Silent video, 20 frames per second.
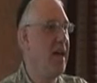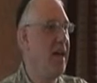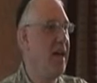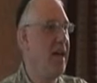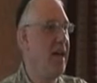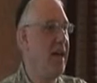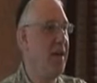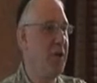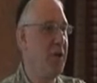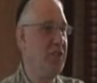
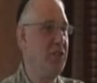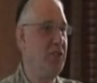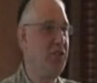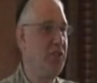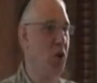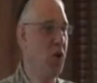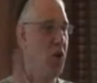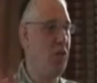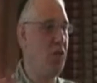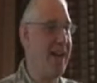And I went to
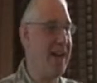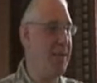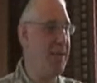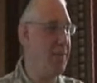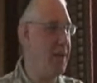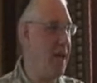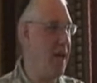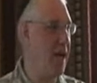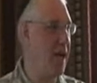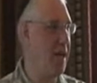Saudi
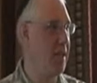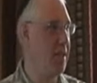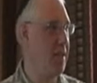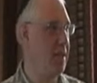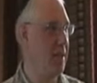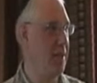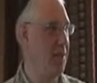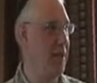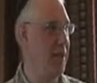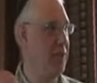Arabia,
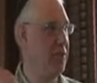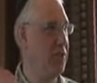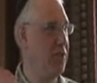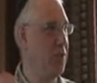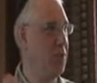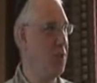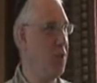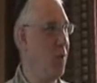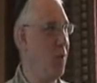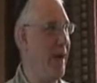went to
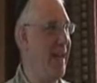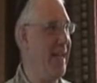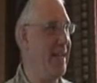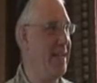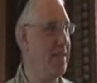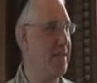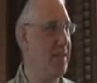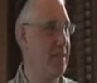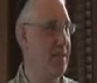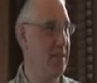
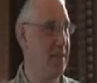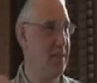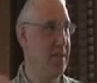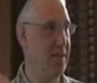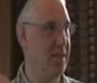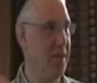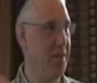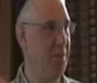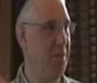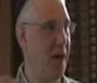Kuwait,
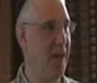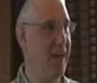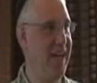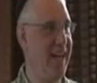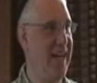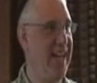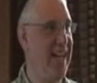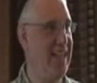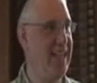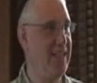
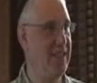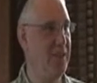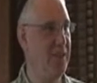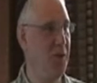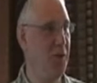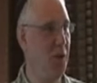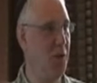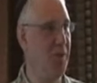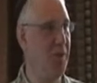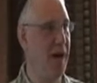Bahrain,
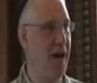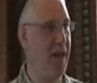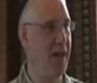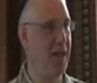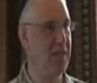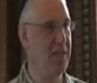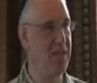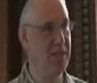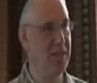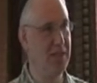
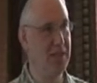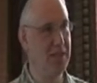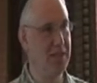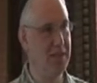Oman,